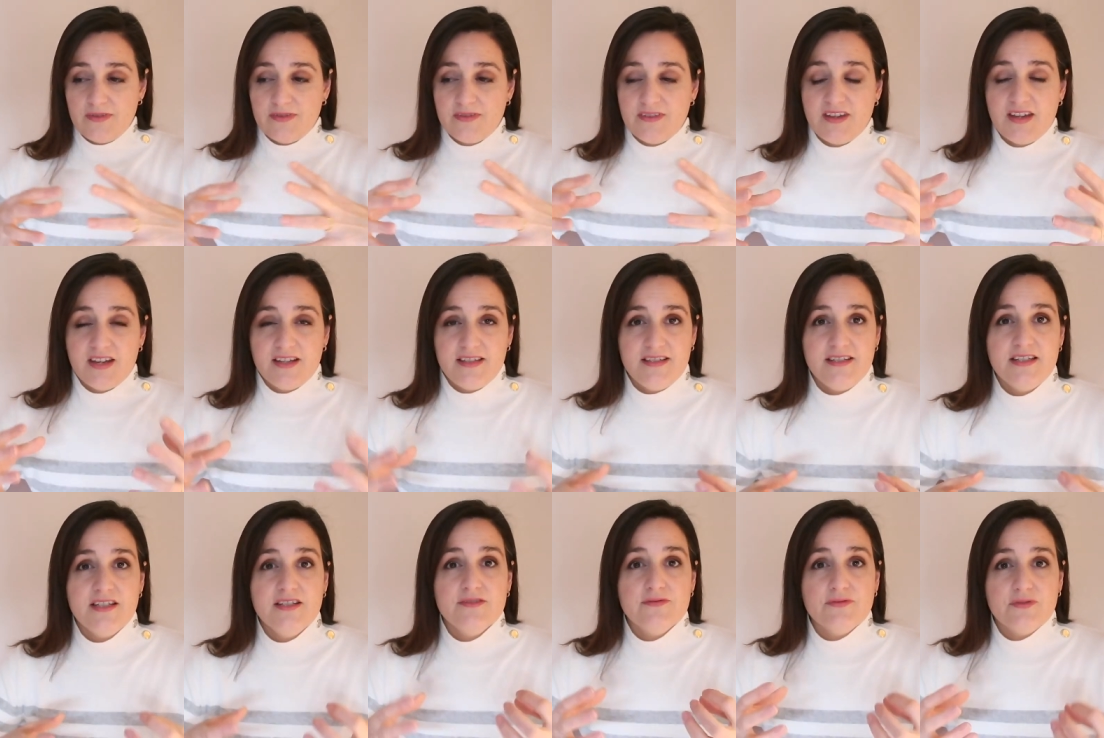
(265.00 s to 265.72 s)
the
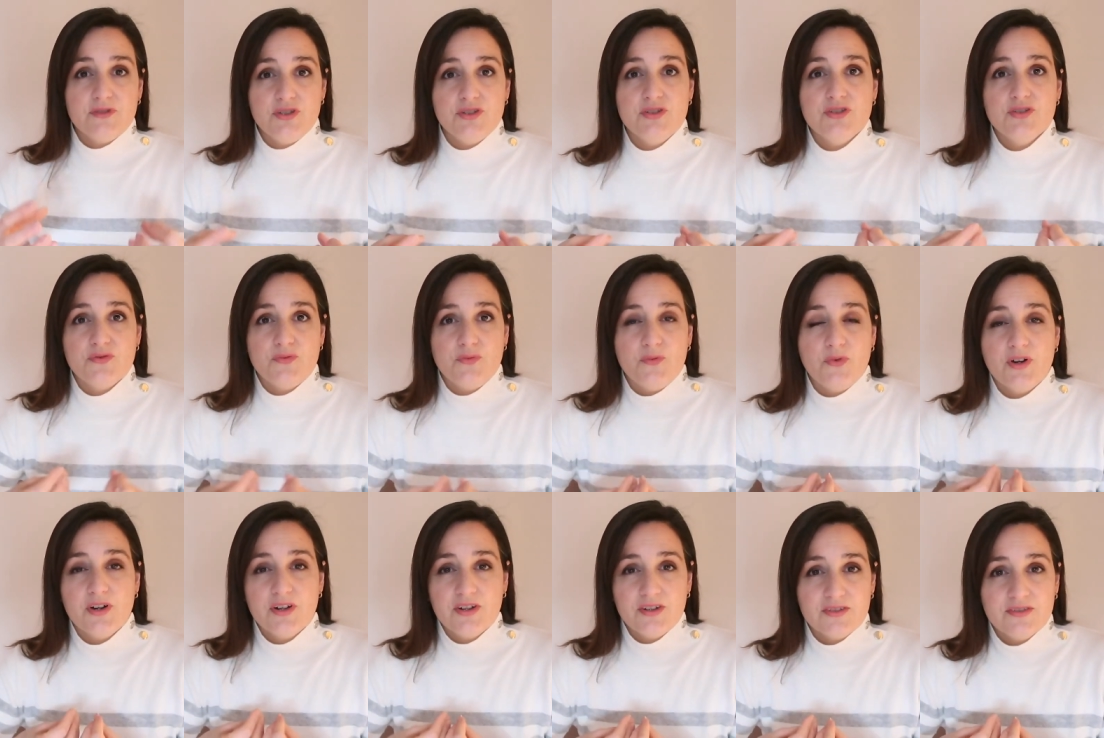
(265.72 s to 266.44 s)
idea is for you to
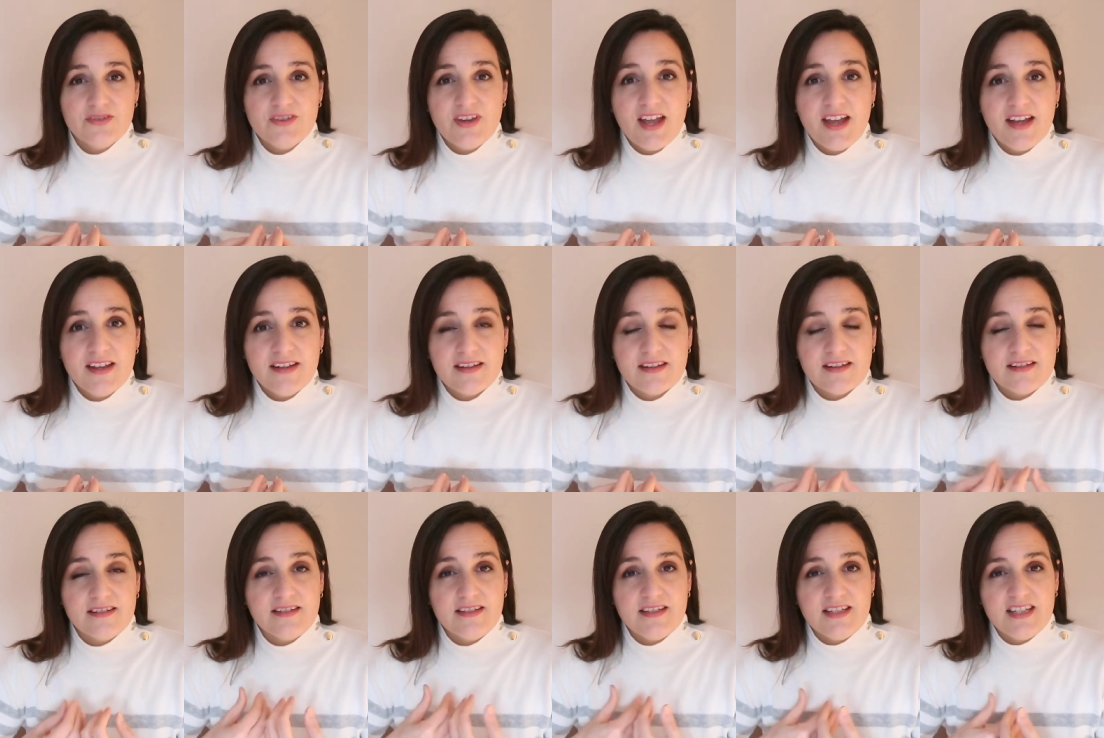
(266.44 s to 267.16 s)
work on that
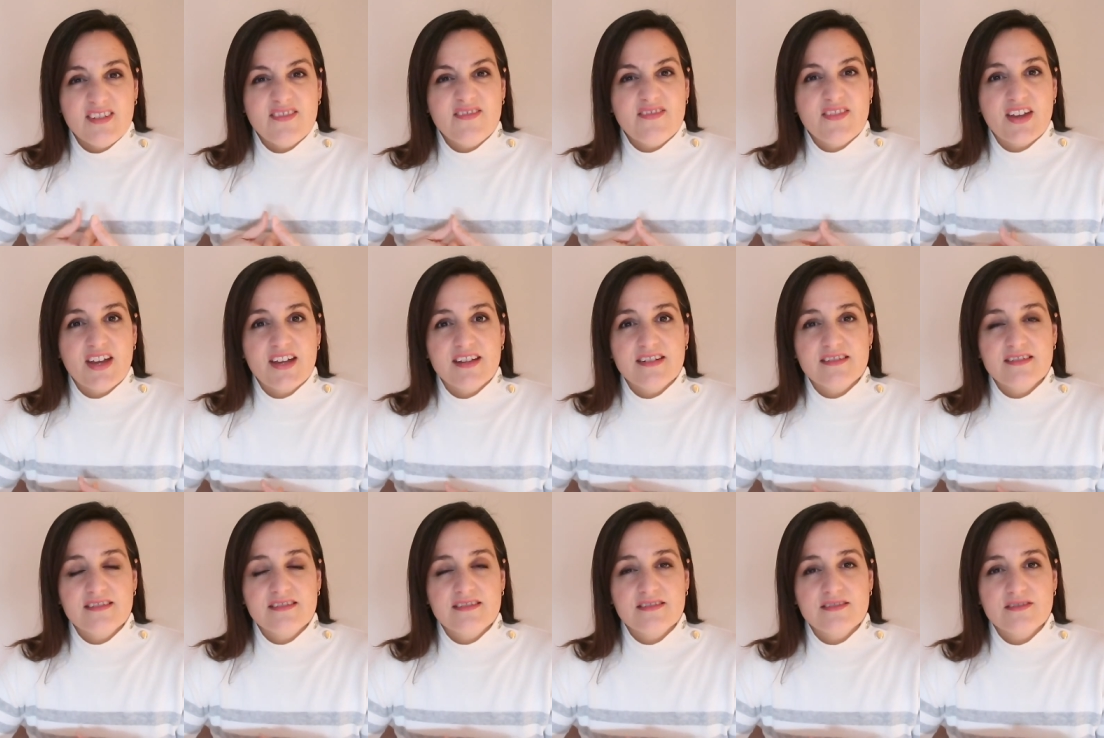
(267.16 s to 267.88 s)
and give that
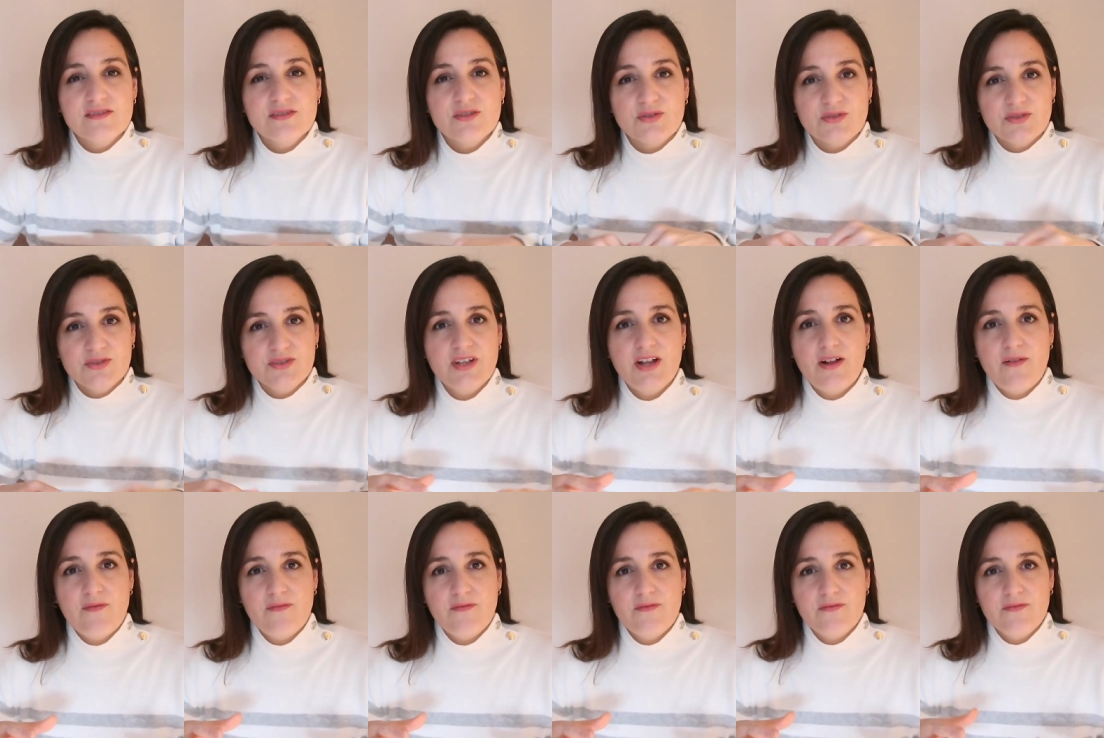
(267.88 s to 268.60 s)

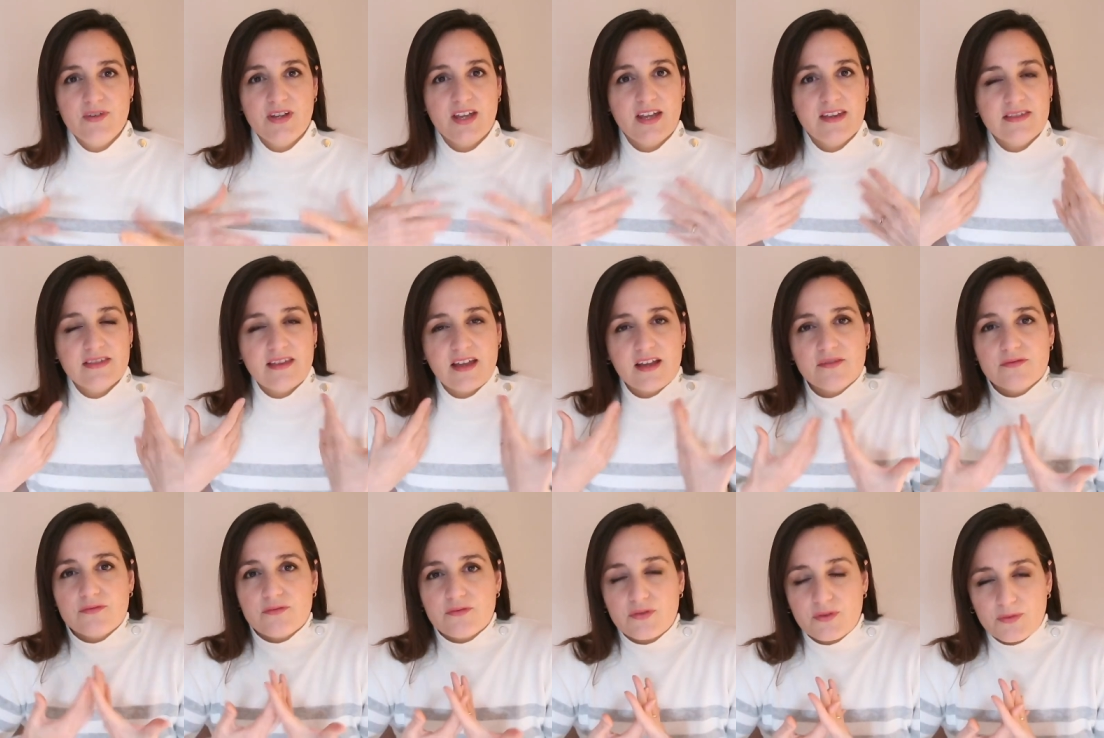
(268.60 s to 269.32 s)
yourself, get
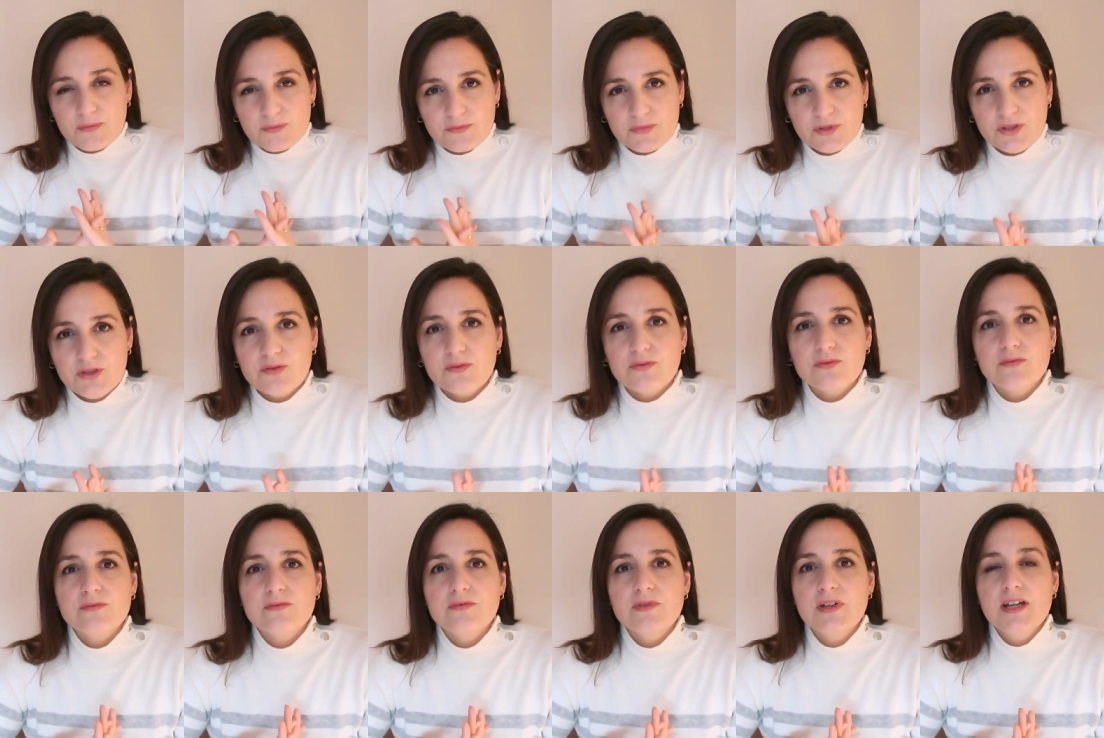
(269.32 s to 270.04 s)
that from you.